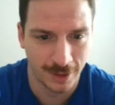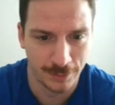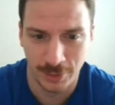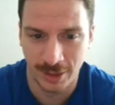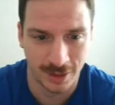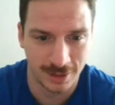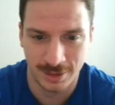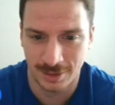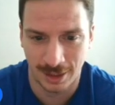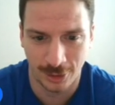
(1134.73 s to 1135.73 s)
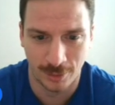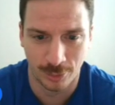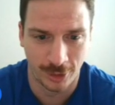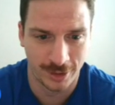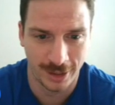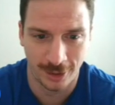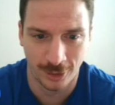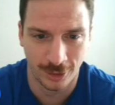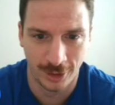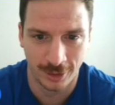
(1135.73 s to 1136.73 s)
because I know I broke it down
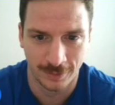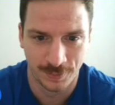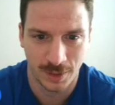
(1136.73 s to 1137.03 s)
earlier.